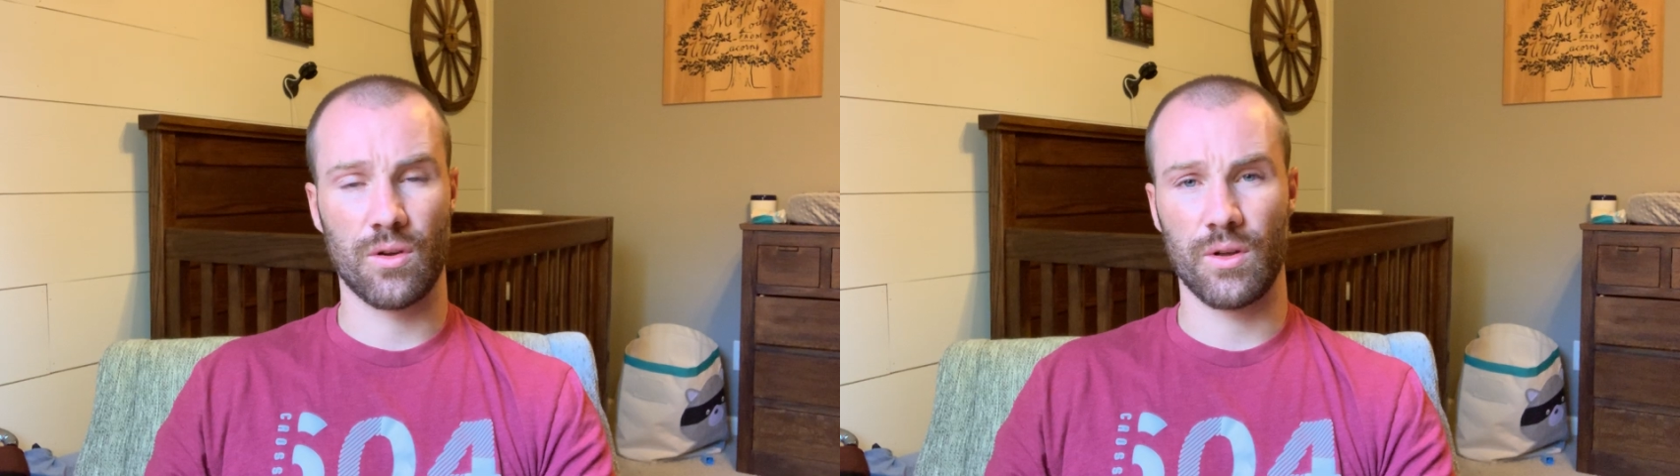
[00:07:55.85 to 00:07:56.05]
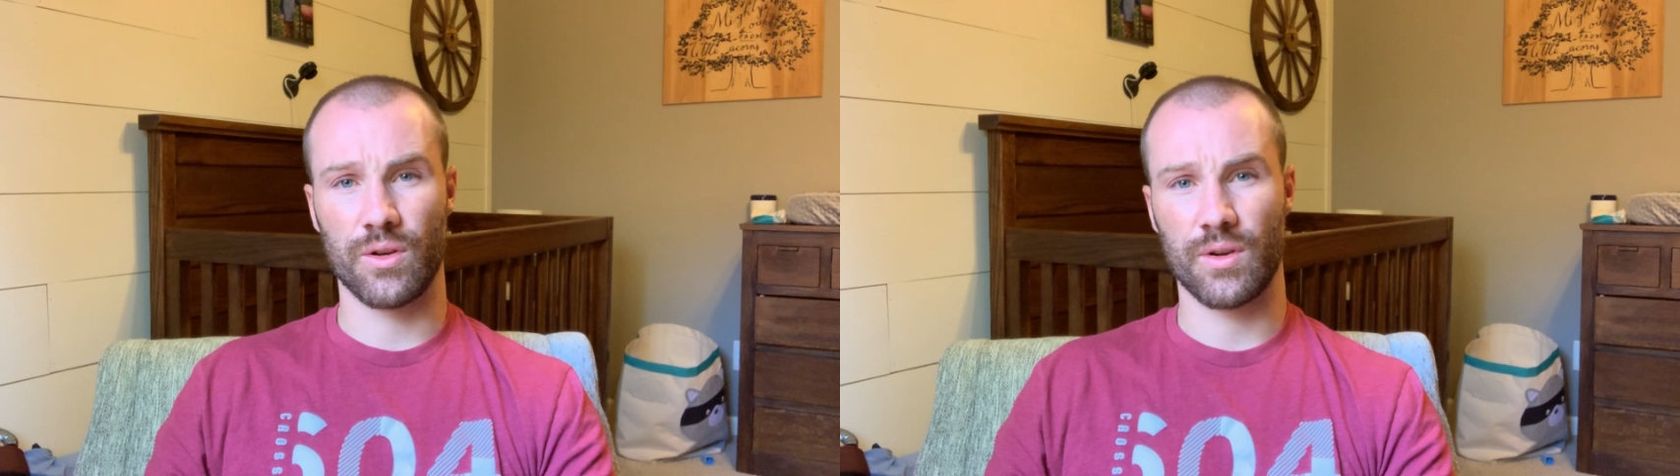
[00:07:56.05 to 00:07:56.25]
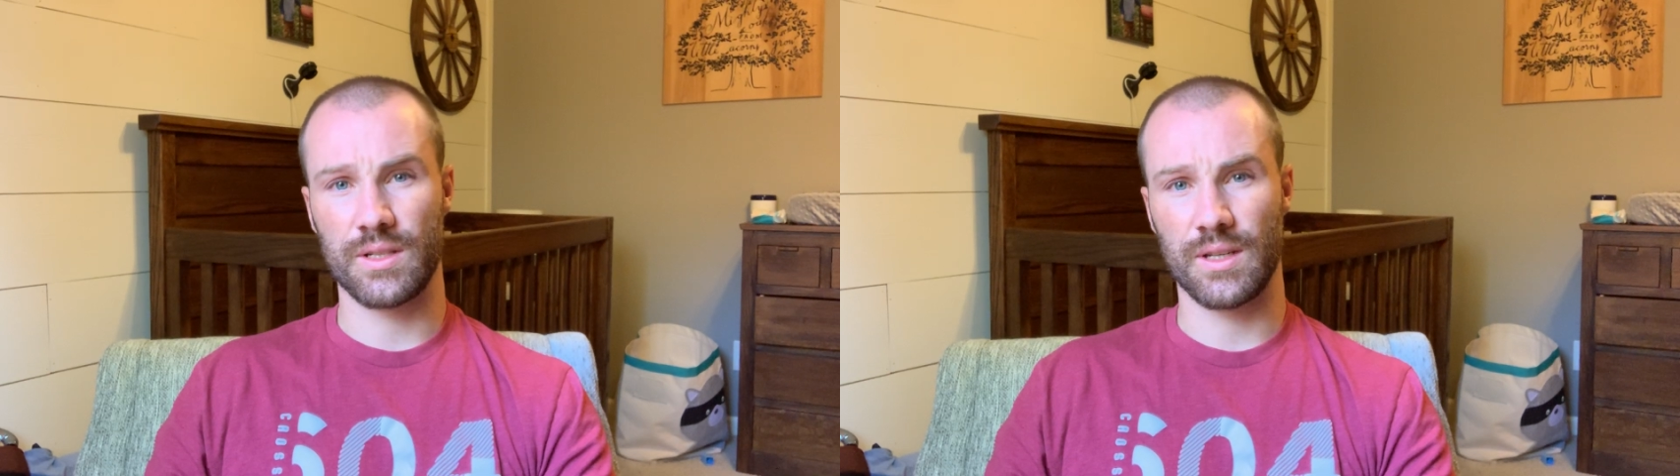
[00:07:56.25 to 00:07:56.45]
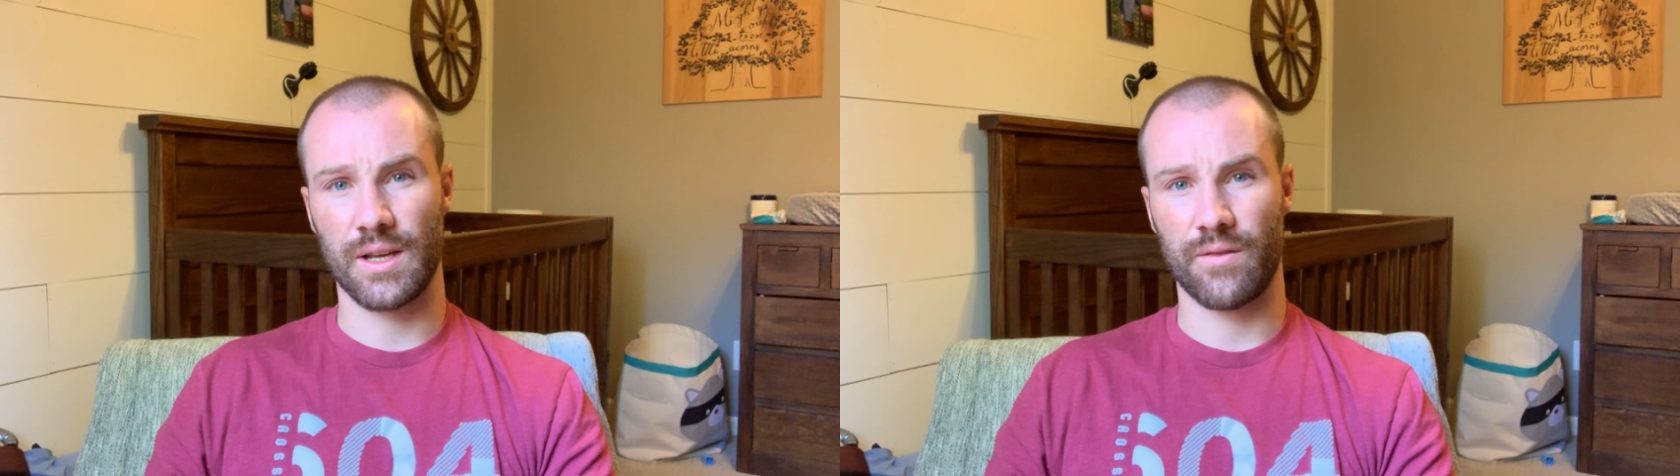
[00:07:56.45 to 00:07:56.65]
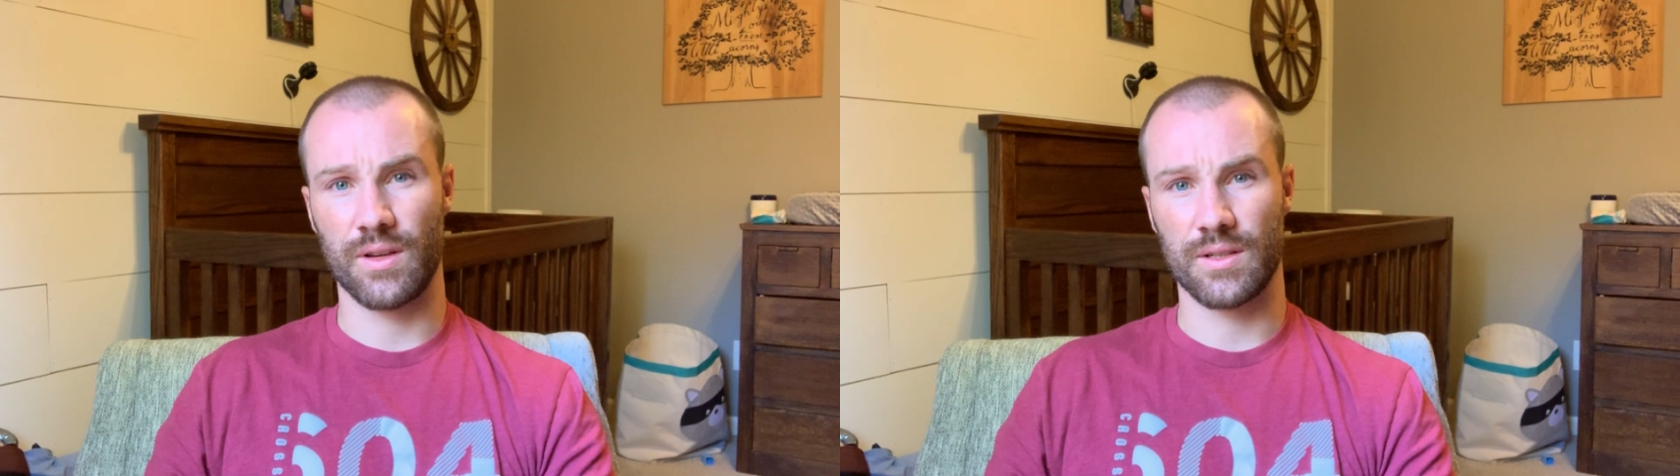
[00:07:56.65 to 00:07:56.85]
increasing
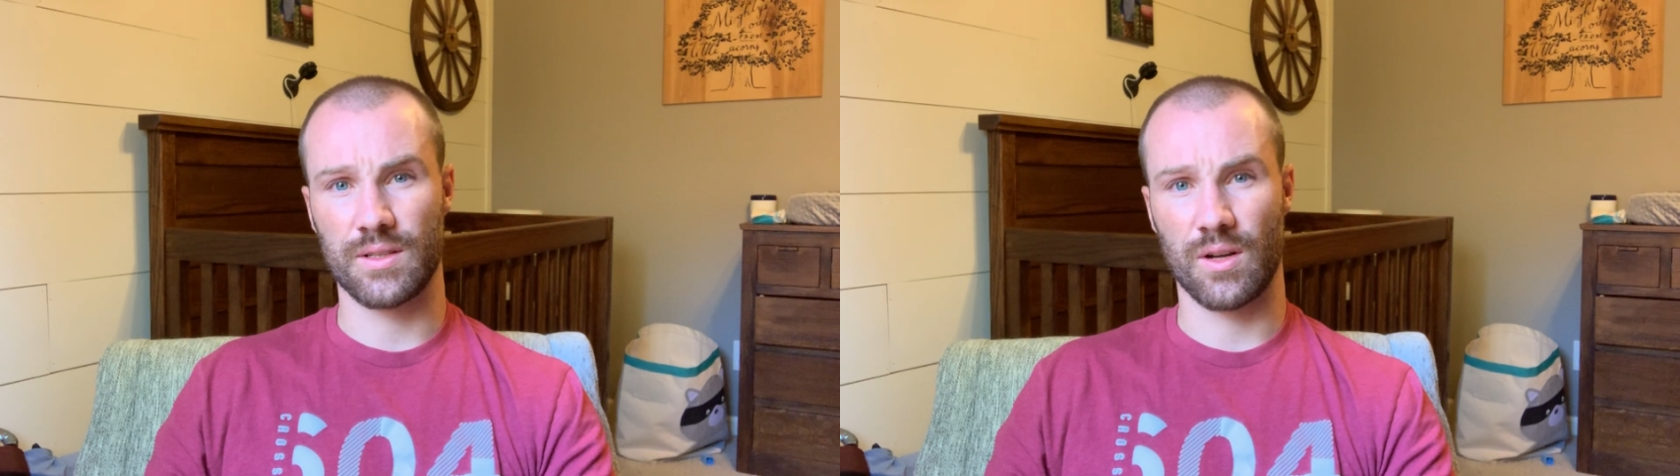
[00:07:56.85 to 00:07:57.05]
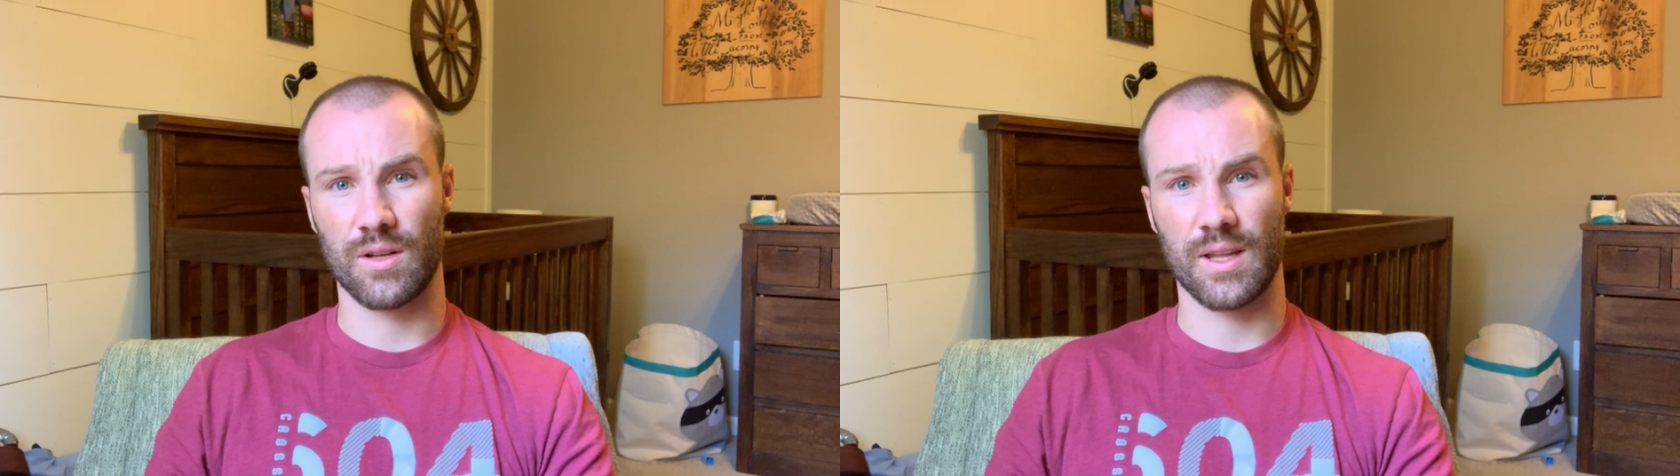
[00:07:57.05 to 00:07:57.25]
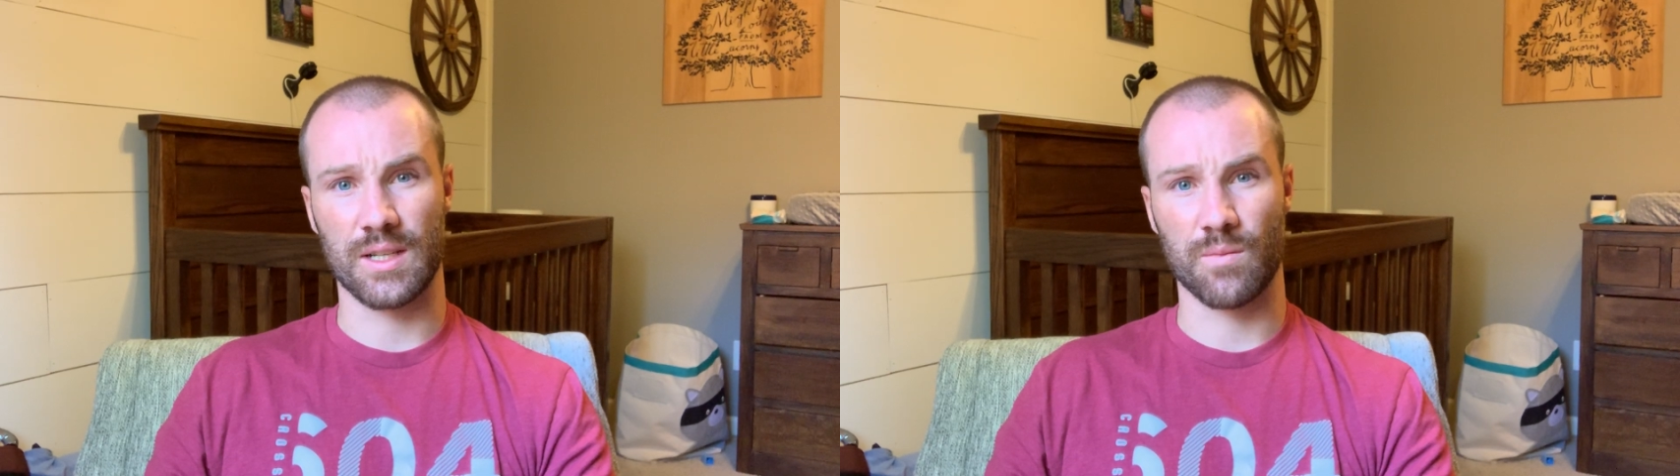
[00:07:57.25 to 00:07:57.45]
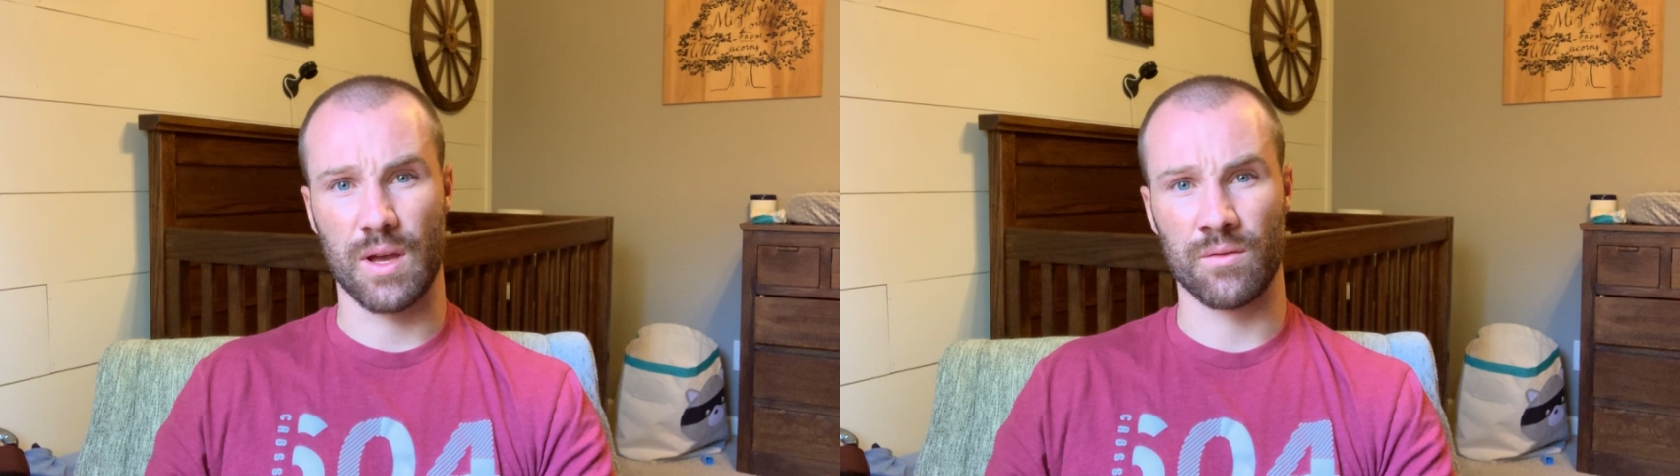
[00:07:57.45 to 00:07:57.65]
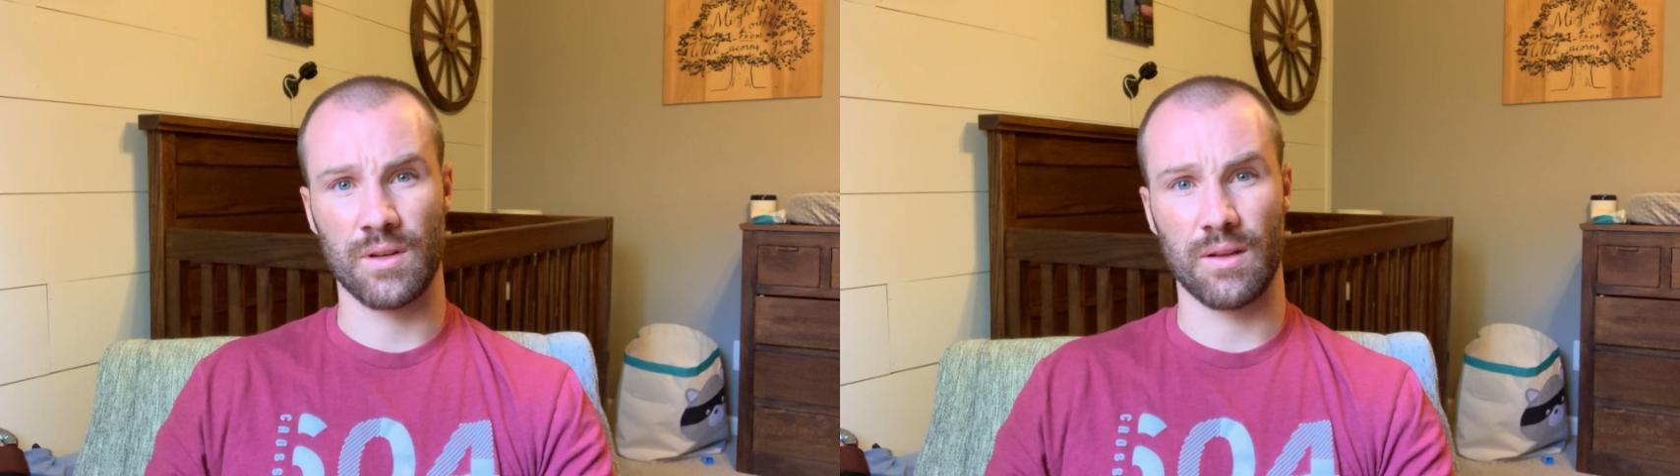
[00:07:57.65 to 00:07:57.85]
evidence that's
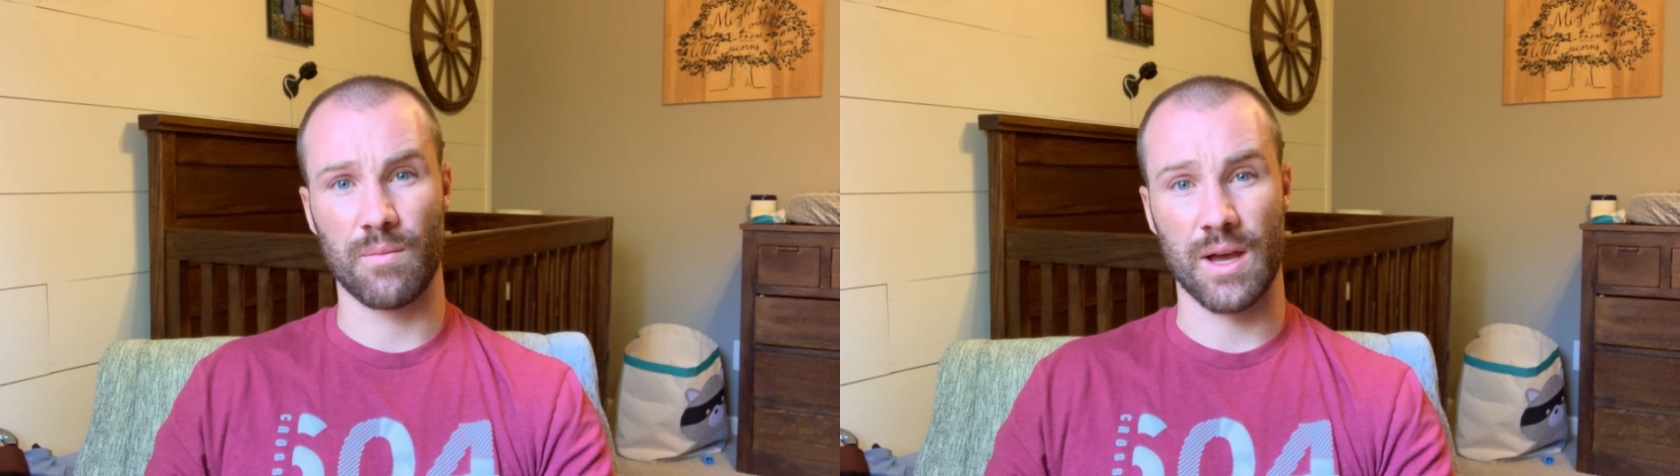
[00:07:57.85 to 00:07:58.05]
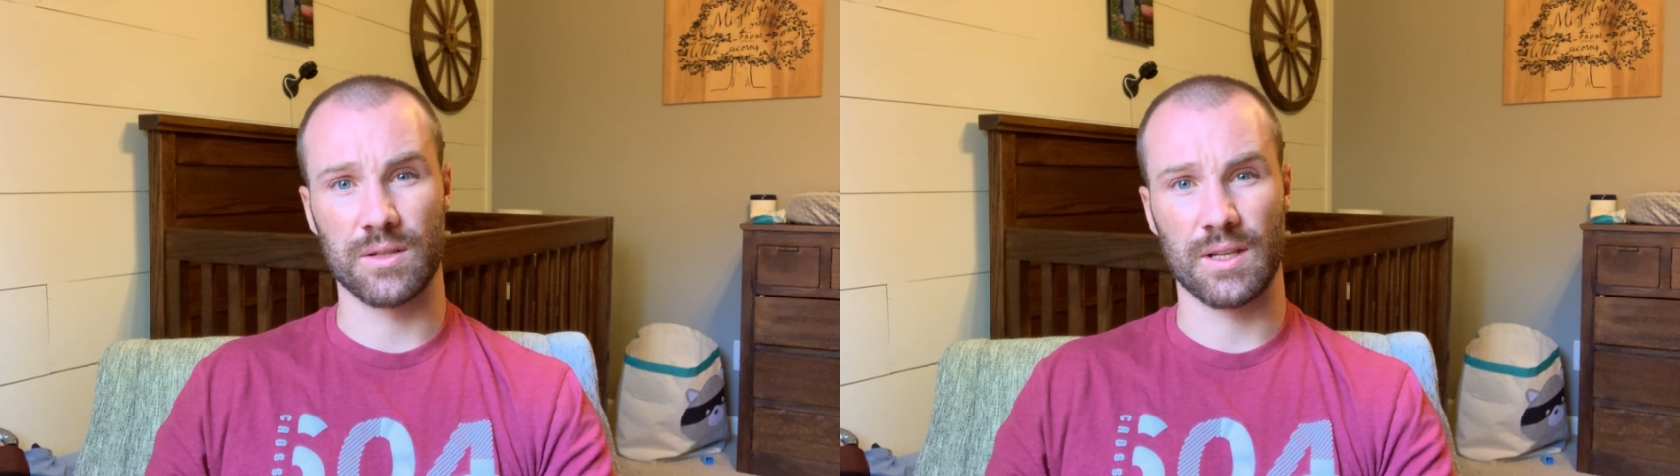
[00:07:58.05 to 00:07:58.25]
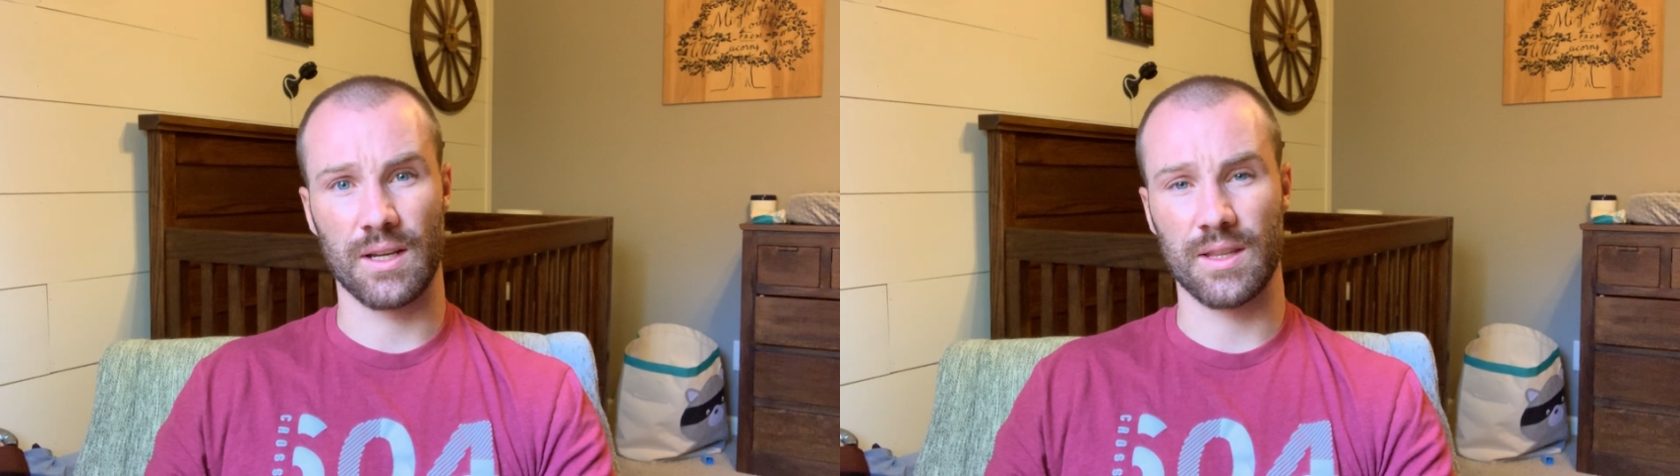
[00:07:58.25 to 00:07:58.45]
mounting,